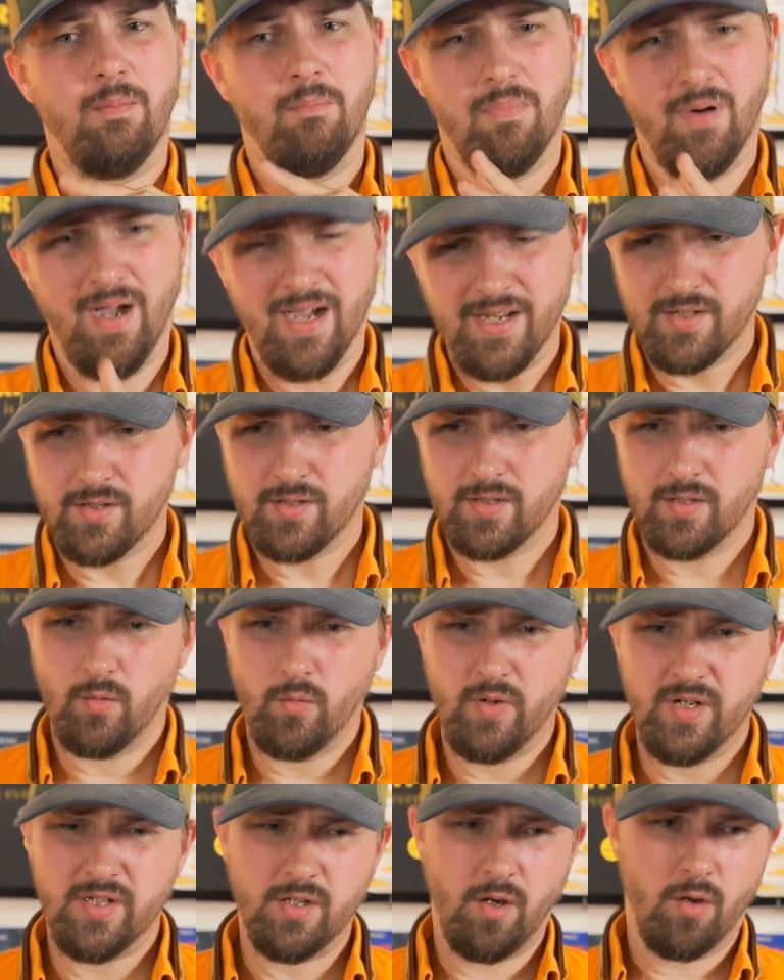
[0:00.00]
But
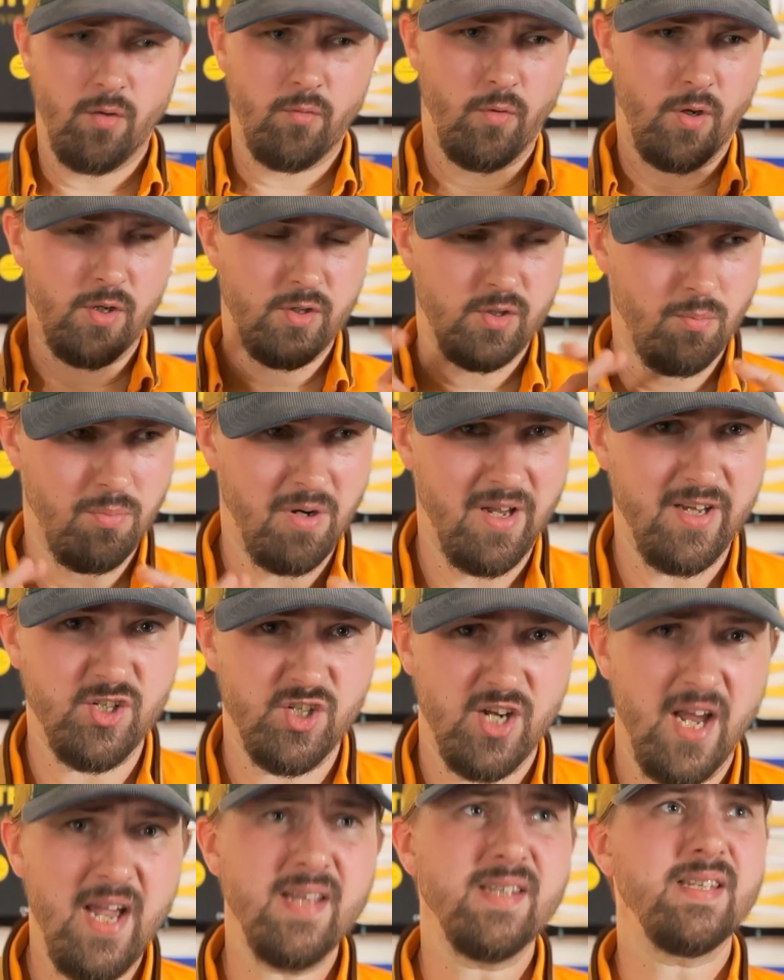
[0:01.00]
we don't want to play
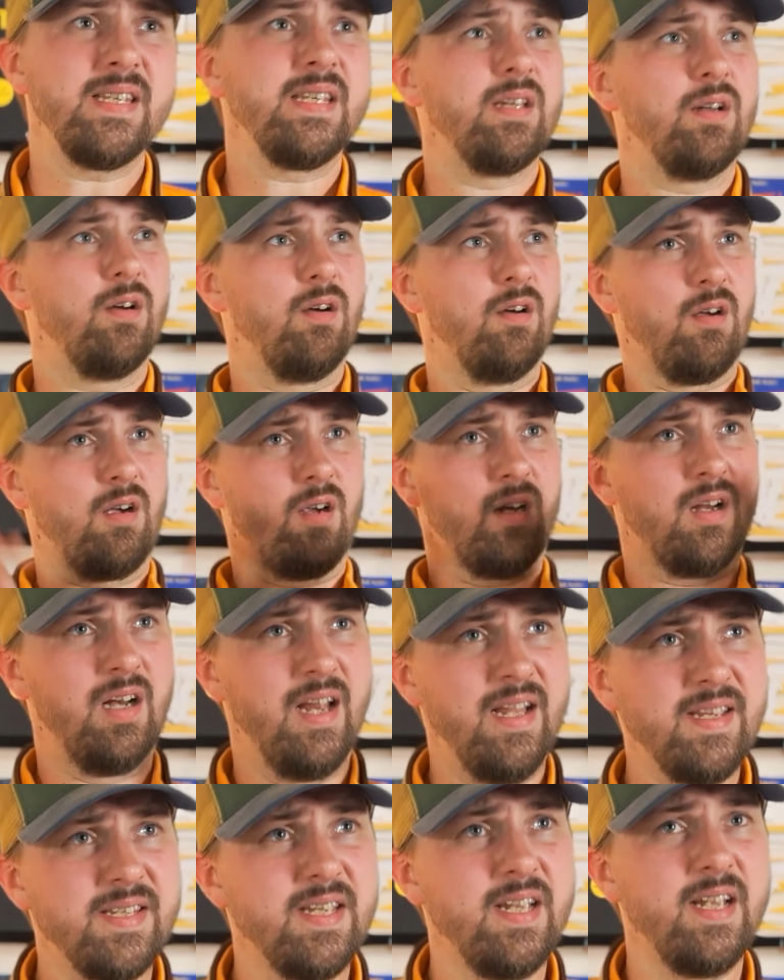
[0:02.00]
jazz or
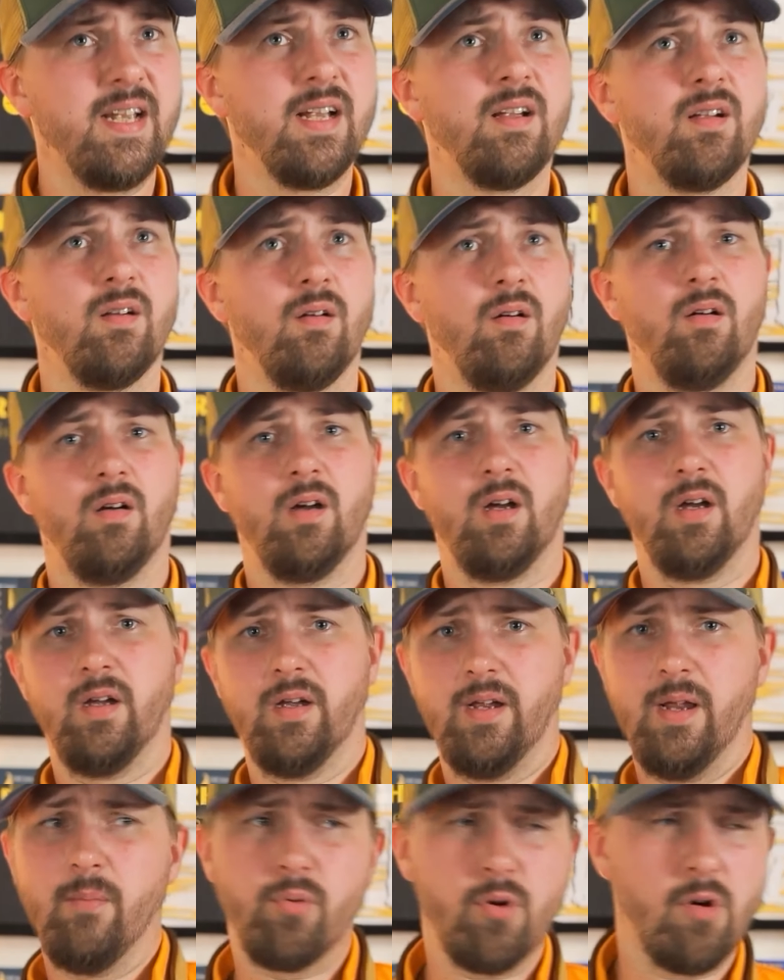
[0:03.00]
classic or
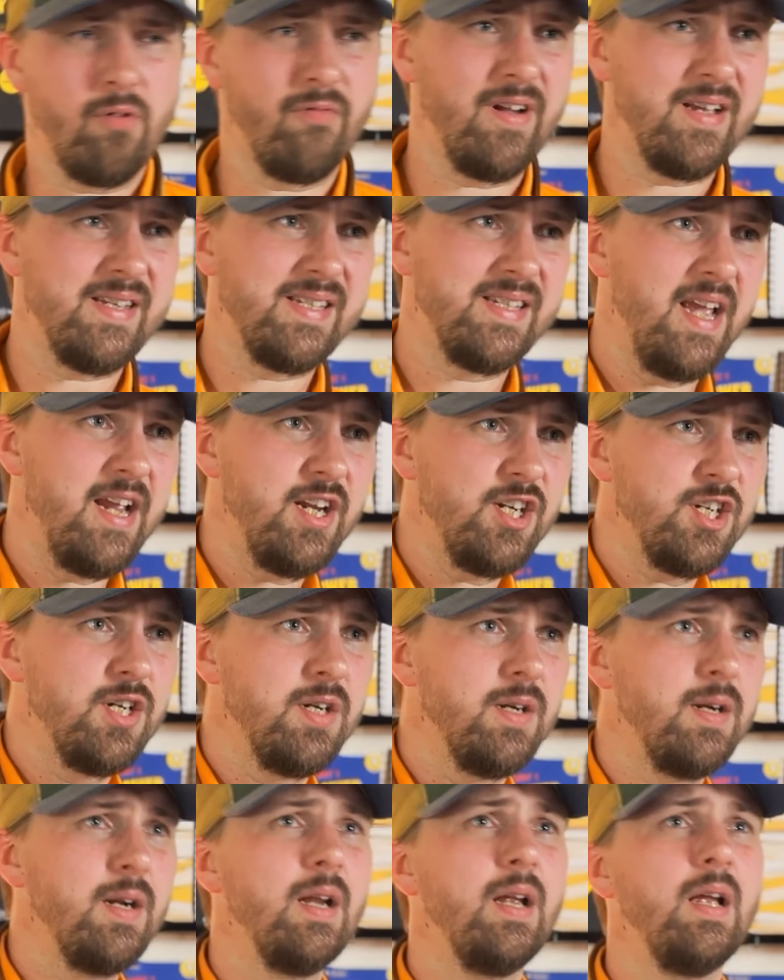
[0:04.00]

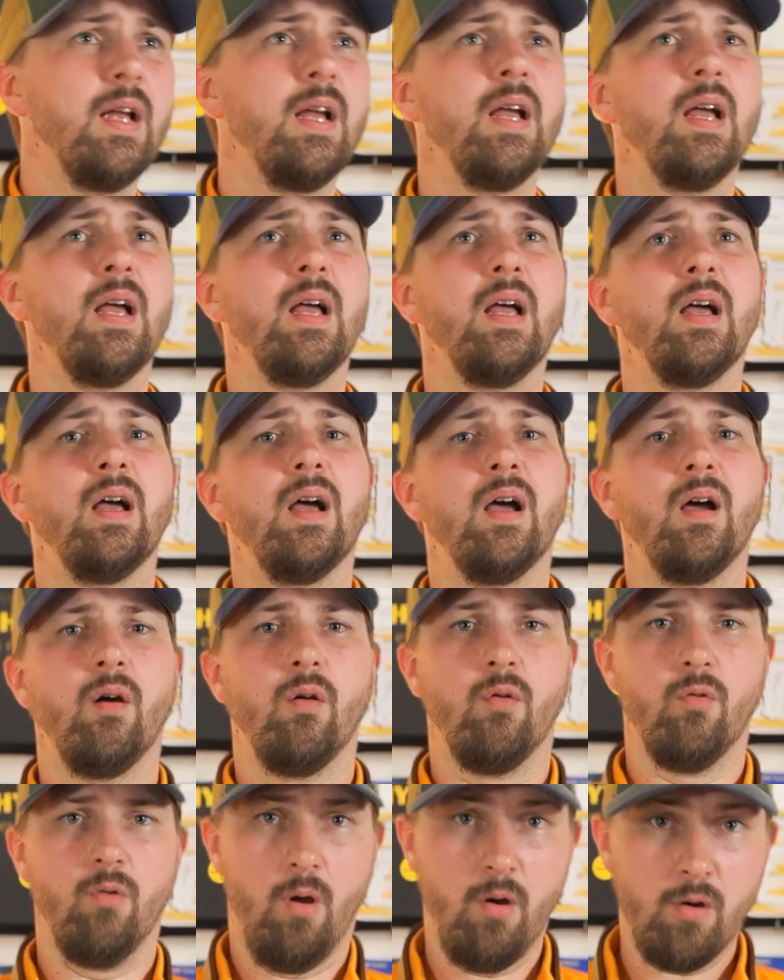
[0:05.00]
improvisation.
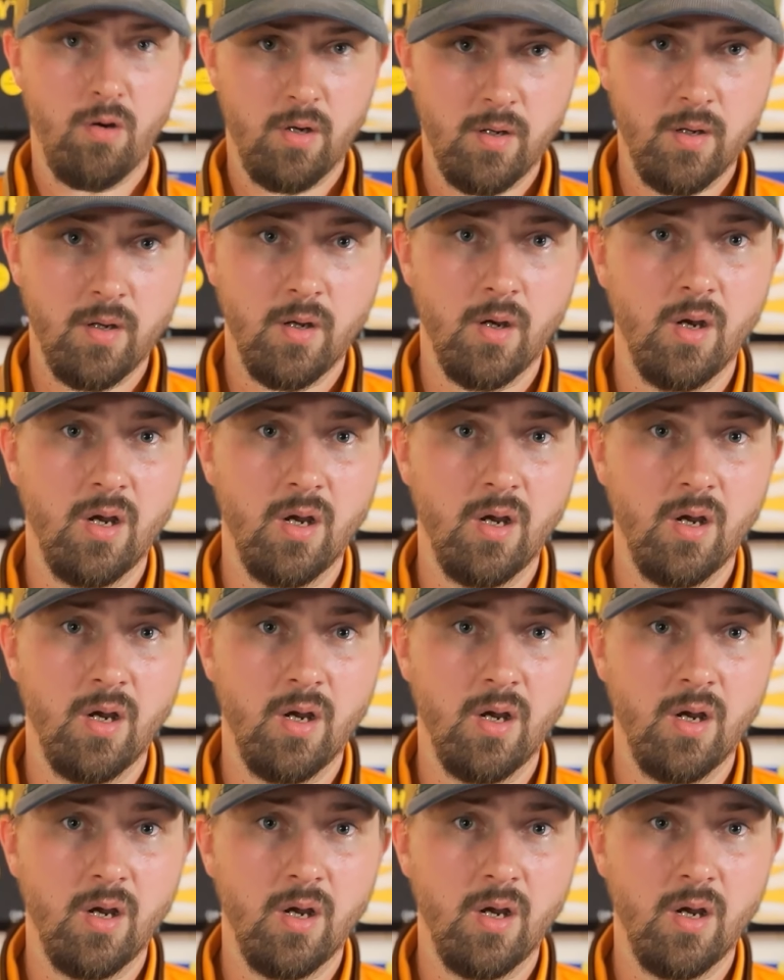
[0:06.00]
Wrong.